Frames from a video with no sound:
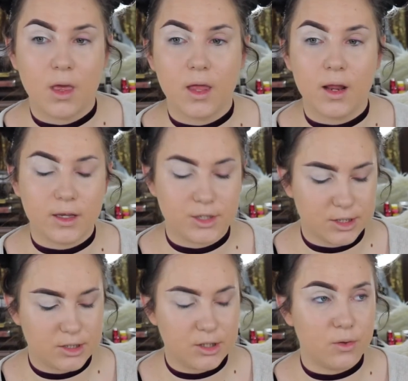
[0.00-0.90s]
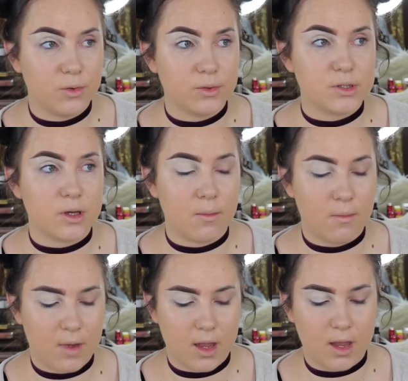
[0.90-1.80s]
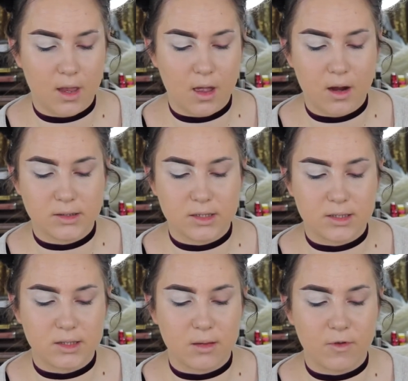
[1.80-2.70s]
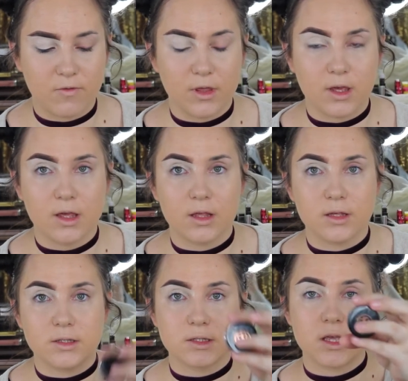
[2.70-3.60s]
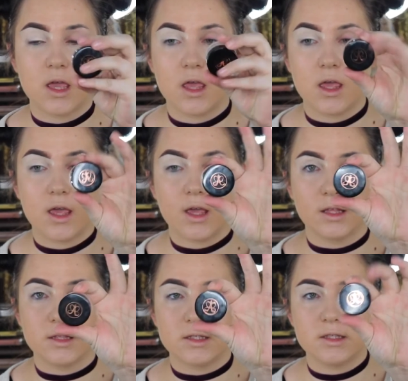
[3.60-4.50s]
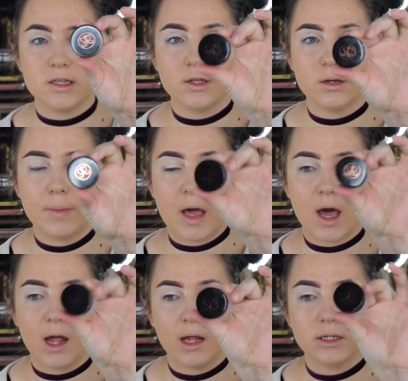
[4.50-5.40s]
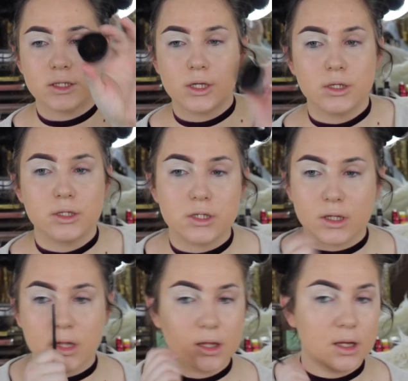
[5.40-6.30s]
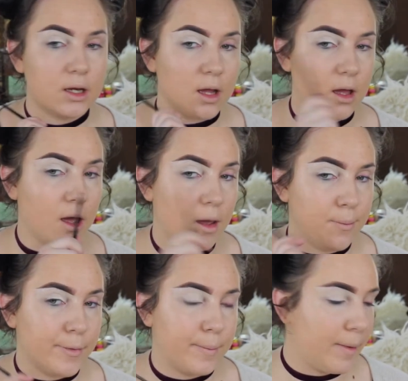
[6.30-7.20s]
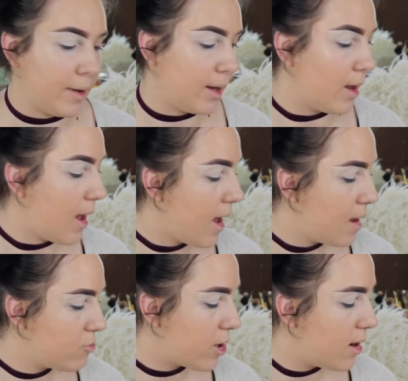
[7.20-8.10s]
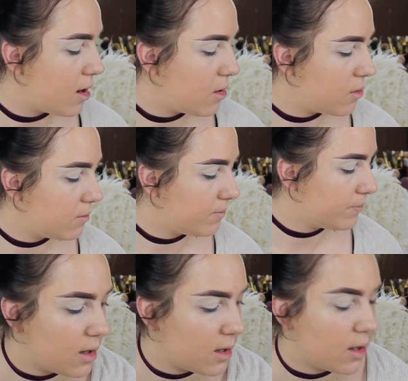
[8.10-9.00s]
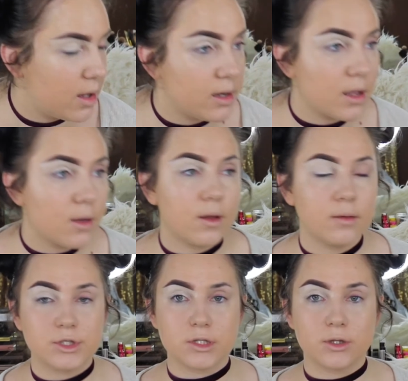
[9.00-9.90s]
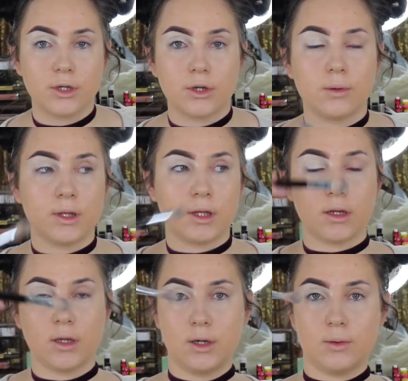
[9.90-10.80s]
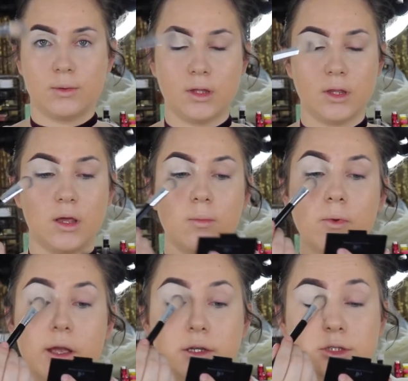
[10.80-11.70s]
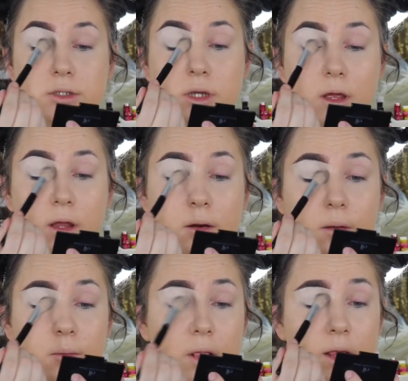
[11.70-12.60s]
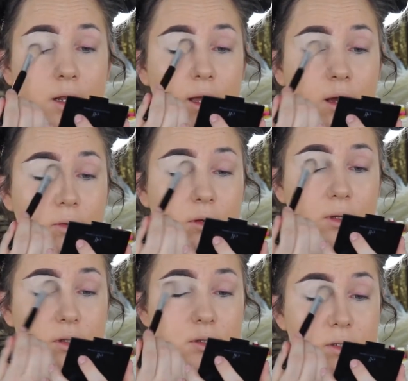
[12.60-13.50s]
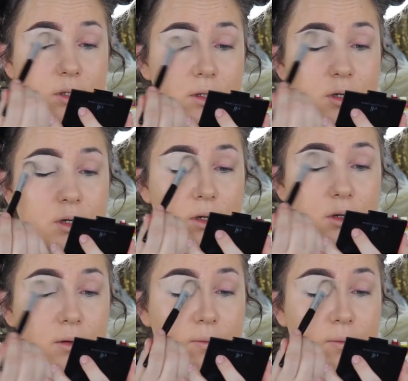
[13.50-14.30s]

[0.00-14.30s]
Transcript: And I just used my Anastasia Beverly Hills concealer pot to clean up my eyebrow. And now I'm just going to go in with a brush and blend out the concealer.